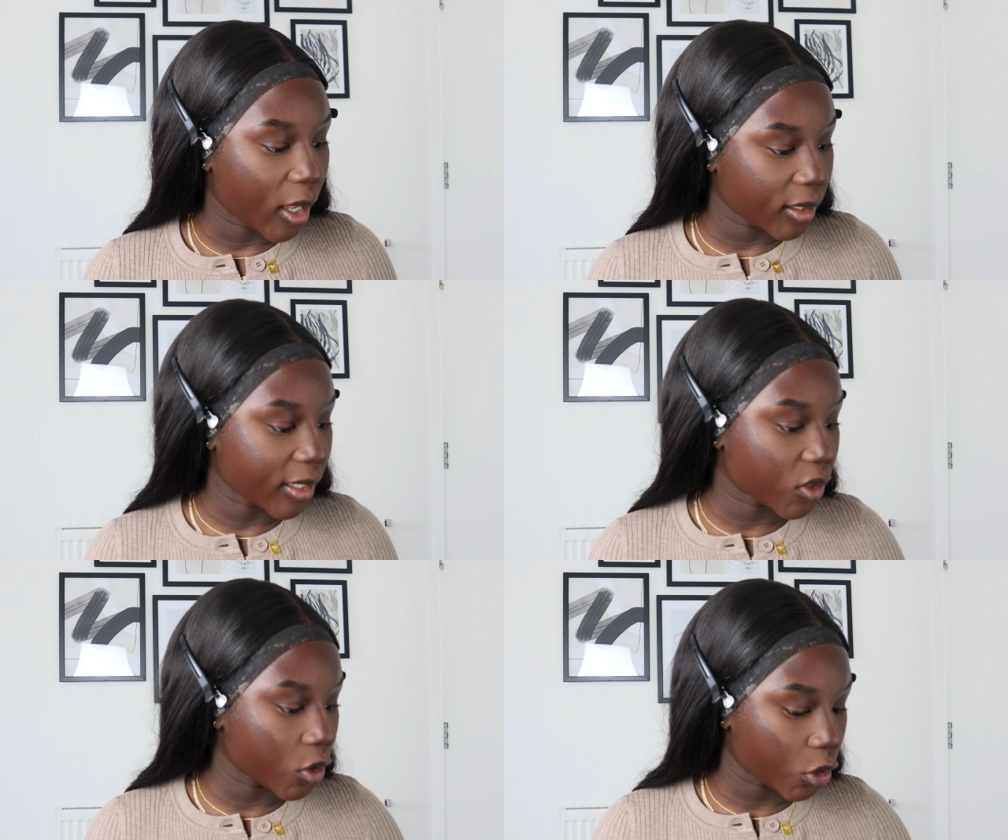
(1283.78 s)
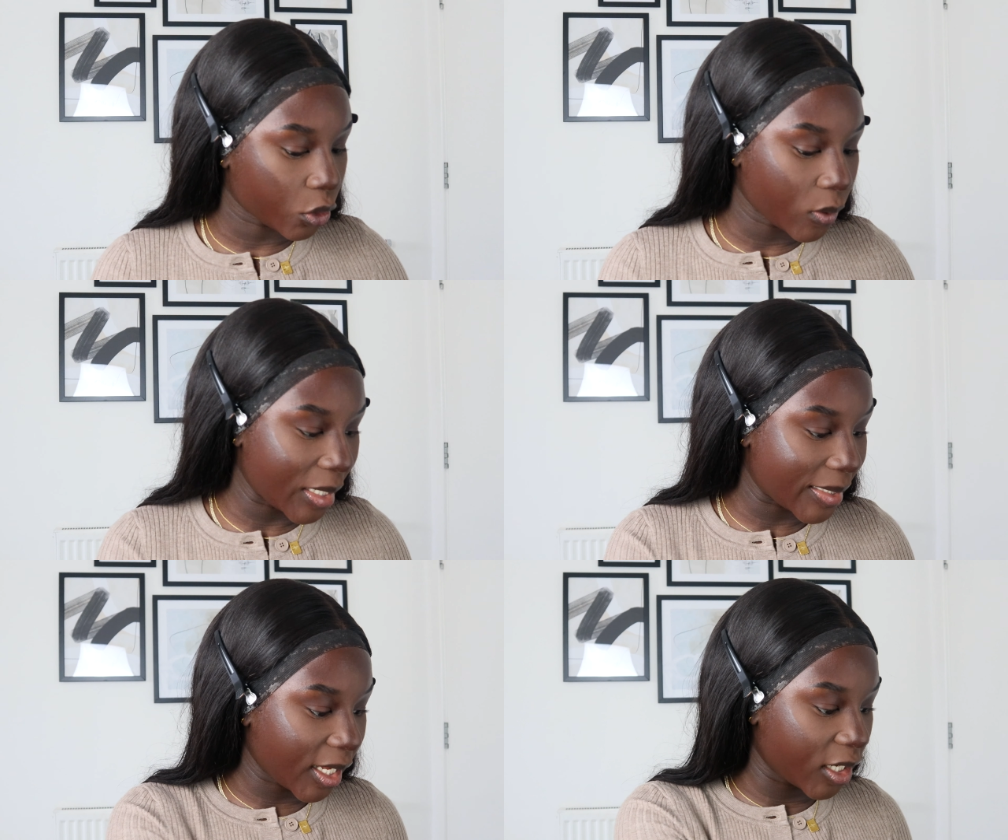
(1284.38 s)
what I like to do
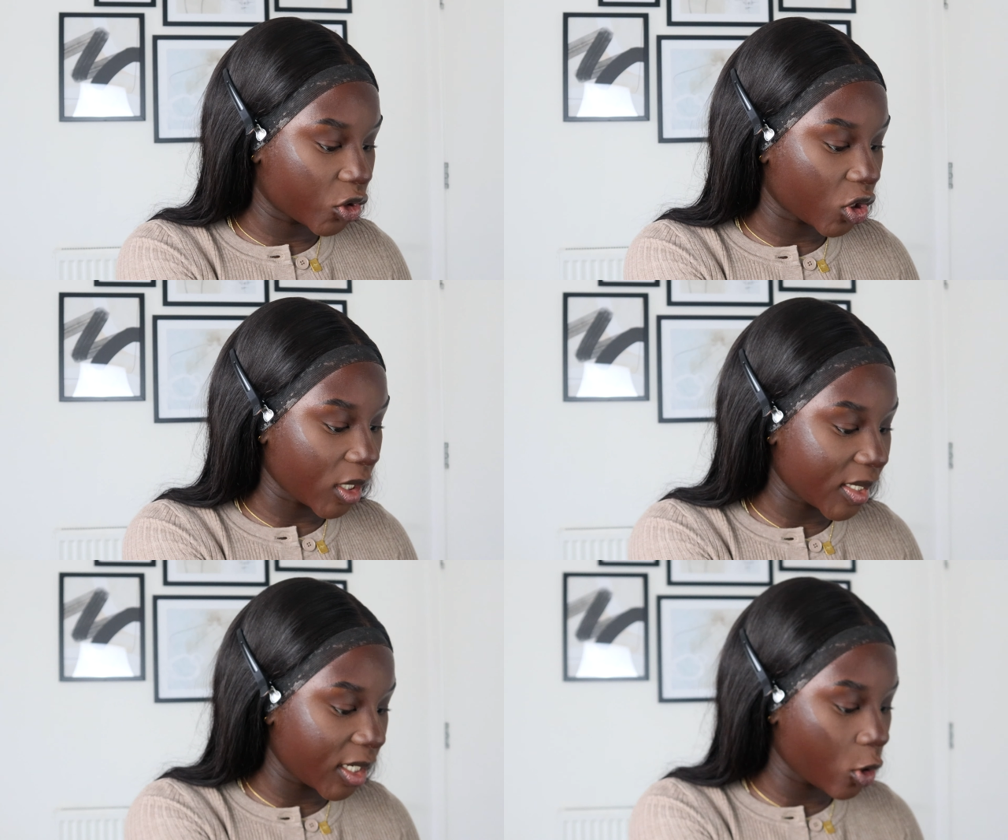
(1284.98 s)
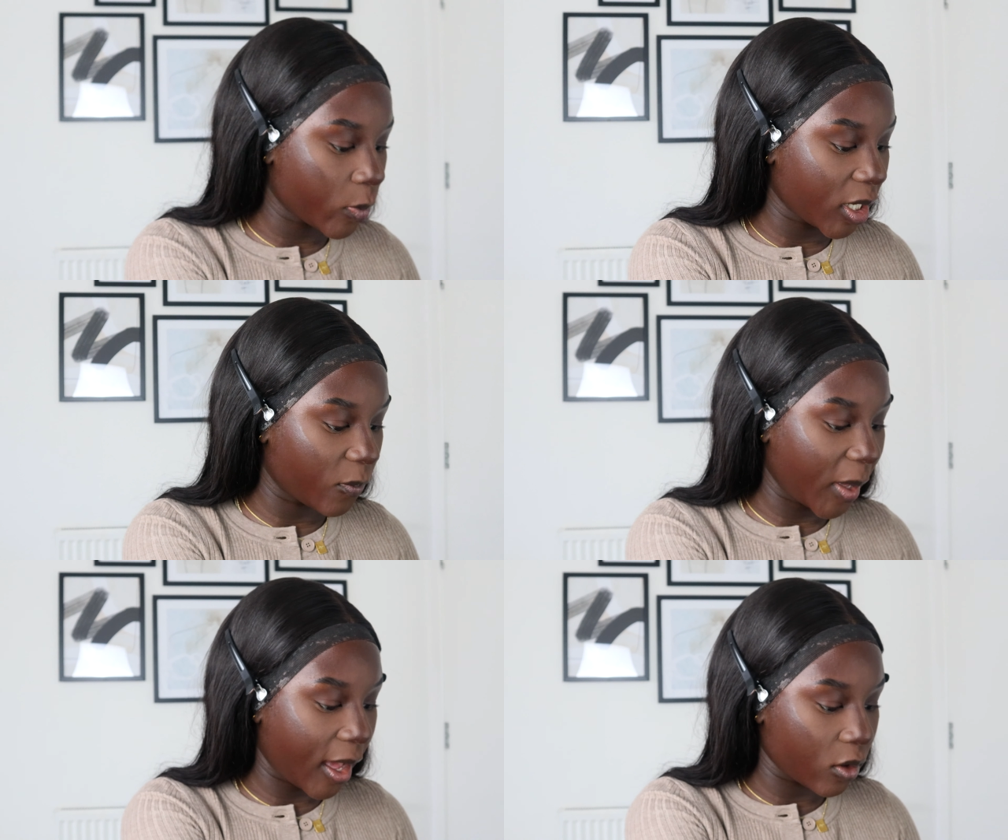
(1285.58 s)
is take just a little bit
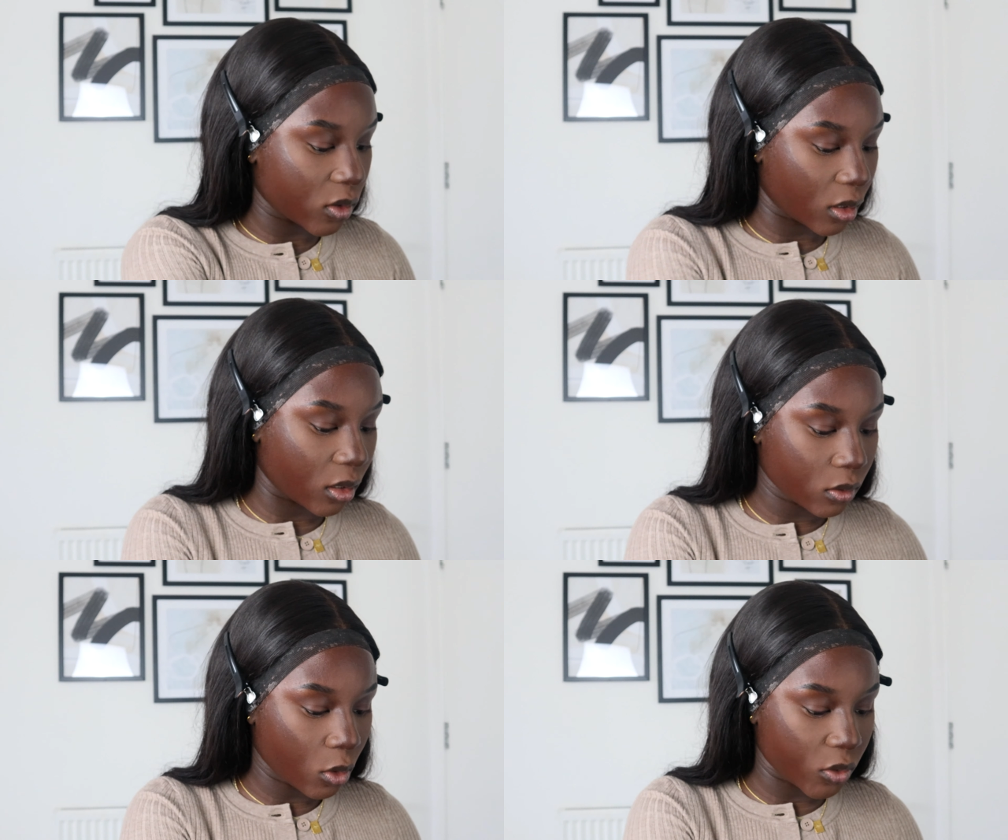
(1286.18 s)
of powder,